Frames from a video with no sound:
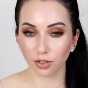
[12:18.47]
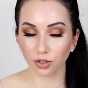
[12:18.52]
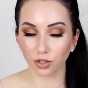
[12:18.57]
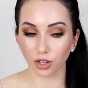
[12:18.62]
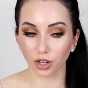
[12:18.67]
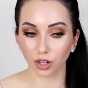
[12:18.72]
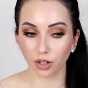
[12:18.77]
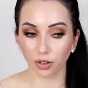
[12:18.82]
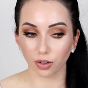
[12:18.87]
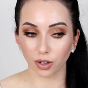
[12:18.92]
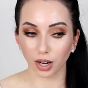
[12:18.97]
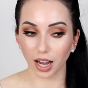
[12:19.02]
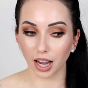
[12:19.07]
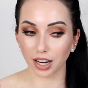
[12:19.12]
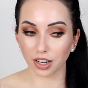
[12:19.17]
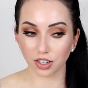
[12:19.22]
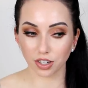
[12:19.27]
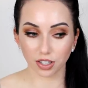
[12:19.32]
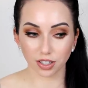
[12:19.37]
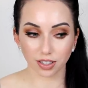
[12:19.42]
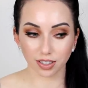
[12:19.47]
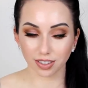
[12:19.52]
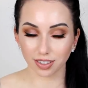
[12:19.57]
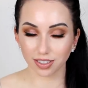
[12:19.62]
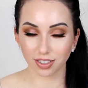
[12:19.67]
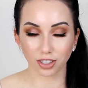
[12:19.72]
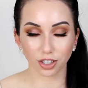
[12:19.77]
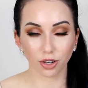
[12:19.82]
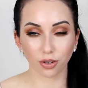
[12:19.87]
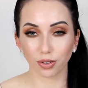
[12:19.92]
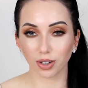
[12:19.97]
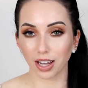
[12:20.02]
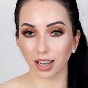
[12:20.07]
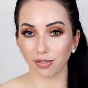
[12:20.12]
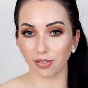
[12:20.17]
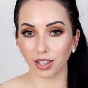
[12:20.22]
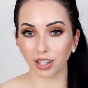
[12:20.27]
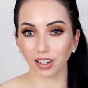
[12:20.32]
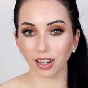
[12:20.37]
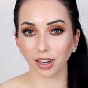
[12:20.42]
so I just don't
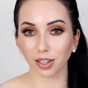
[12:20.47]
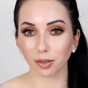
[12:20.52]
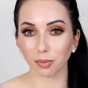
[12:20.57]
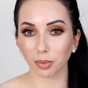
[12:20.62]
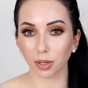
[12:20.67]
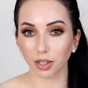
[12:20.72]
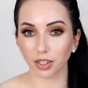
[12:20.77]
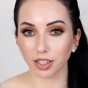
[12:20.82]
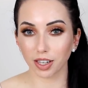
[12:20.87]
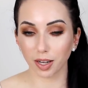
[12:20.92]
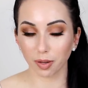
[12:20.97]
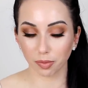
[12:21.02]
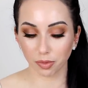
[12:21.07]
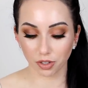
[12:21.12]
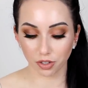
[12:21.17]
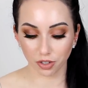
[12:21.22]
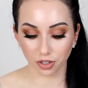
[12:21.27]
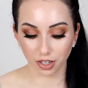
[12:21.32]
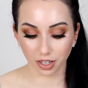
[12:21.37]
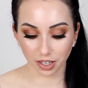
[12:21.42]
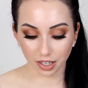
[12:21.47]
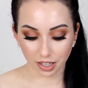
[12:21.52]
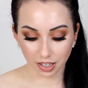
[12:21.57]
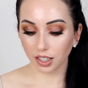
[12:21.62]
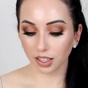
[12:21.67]
have that kind of body chemistry.